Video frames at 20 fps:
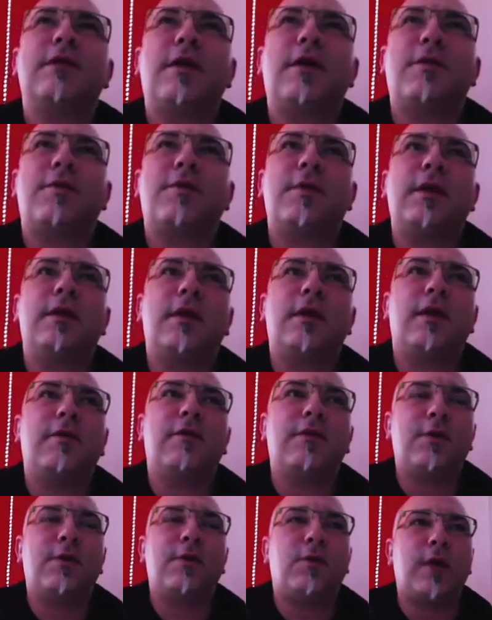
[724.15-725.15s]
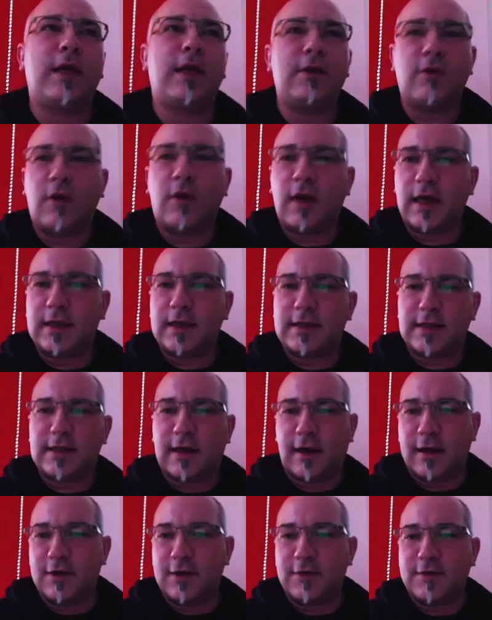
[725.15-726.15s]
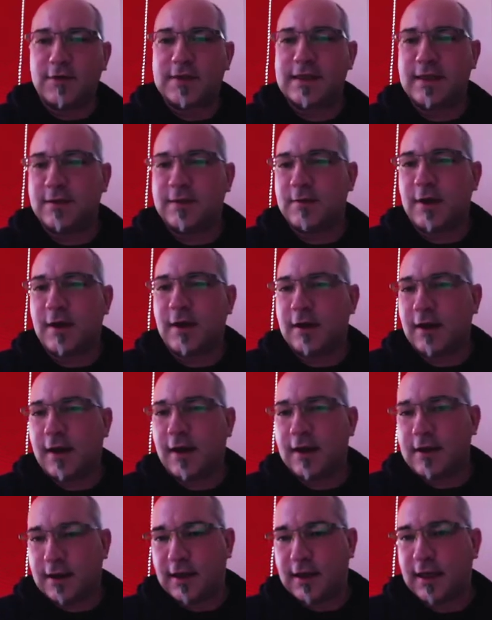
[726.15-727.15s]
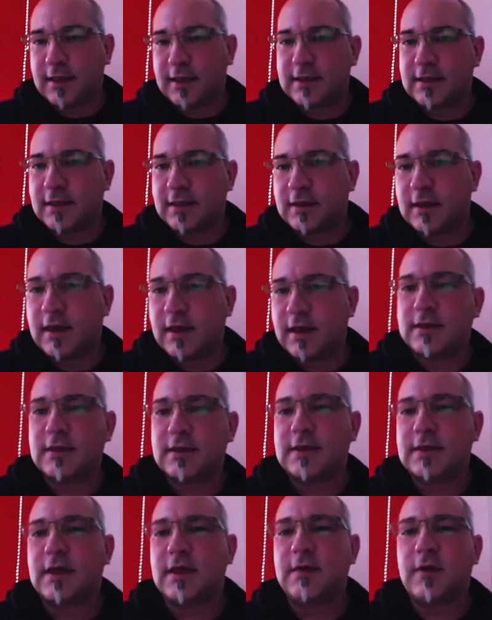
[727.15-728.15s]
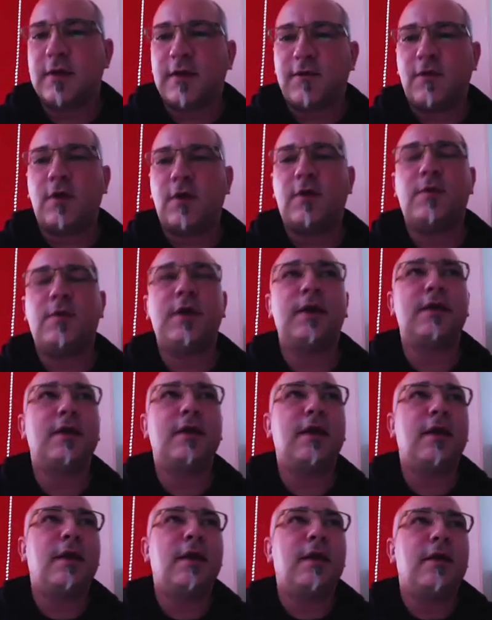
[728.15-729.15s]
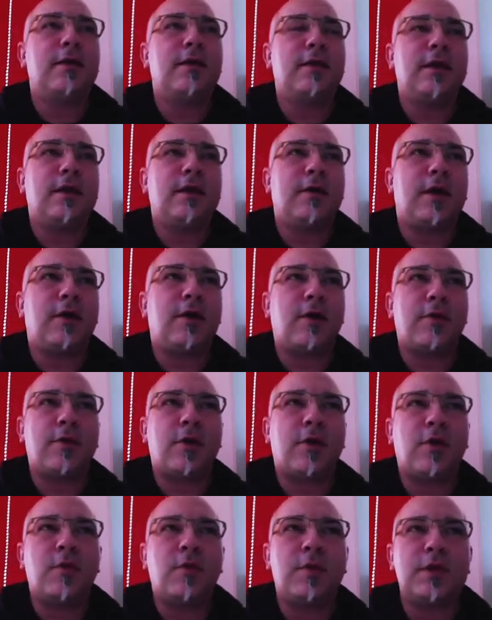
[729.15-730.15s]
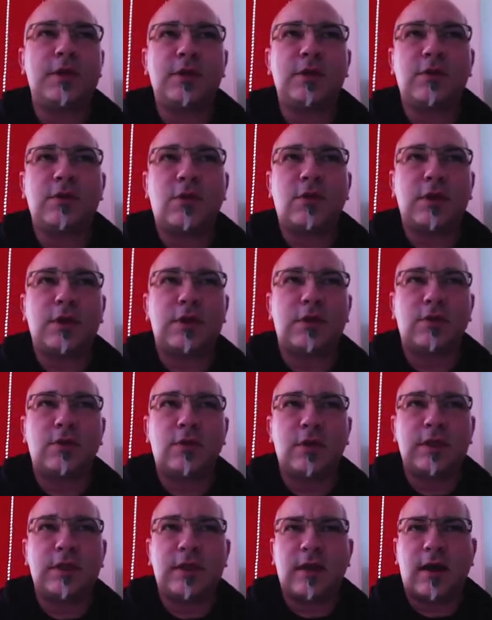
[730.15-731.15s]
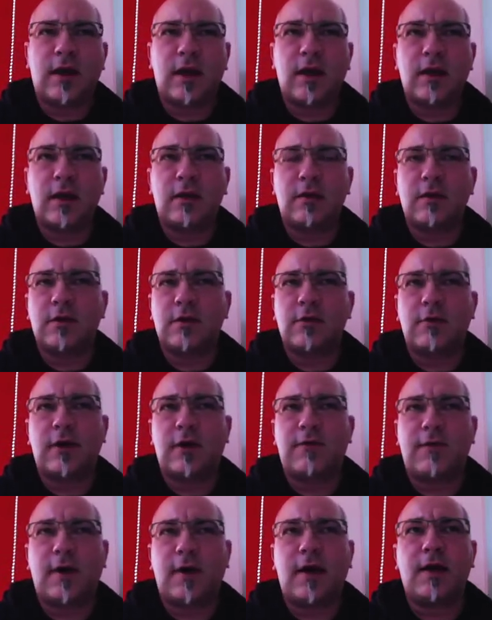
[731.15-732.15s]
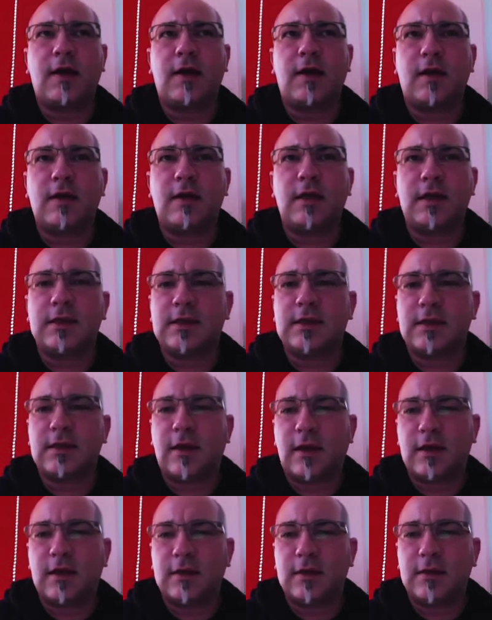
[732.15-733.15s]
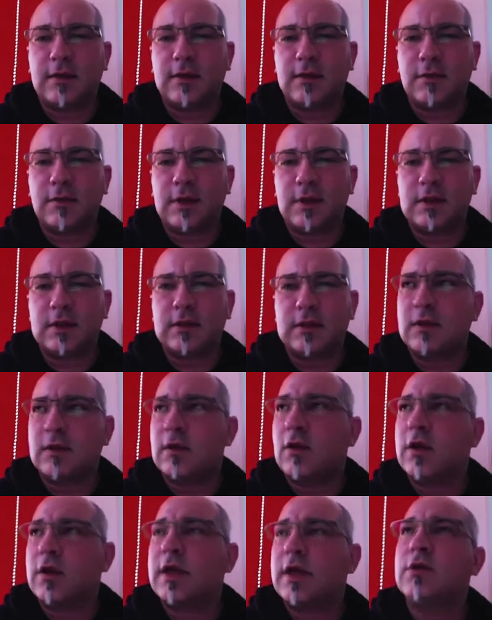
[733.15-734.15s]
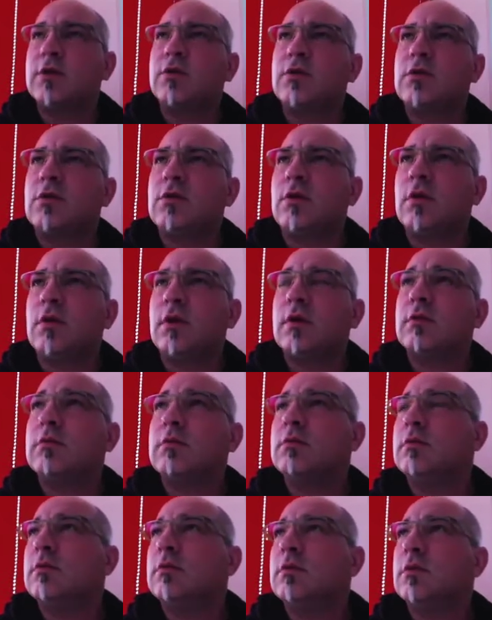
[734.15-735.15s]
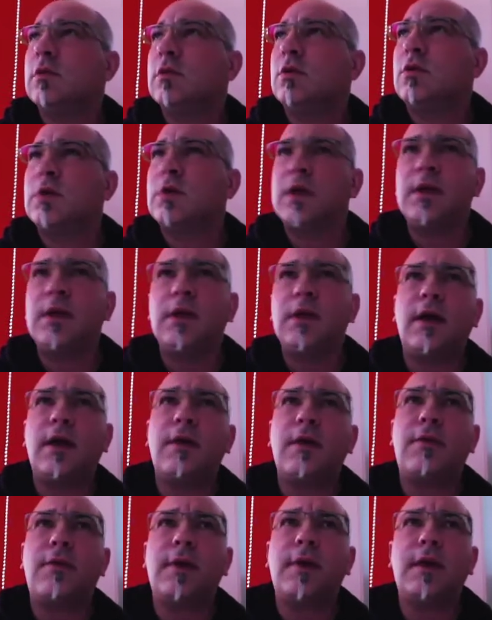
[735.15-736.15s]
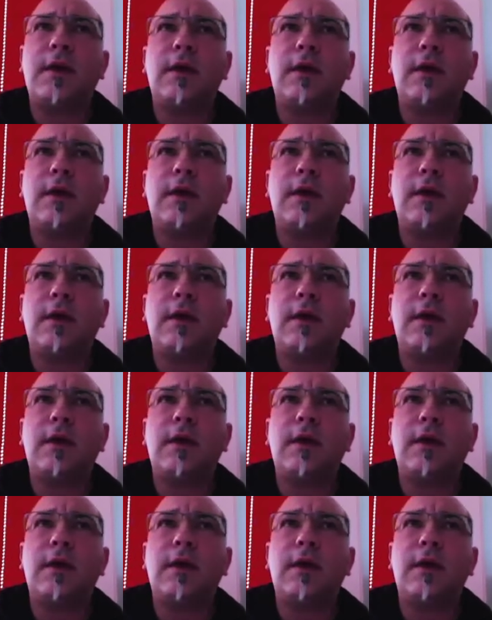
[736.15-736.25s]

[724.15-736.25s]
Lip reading: I think every vendor has kind of schema, like Elastic has a schema for it. There are other open source tools like Grafana that started with a logging tool called Loki, I think.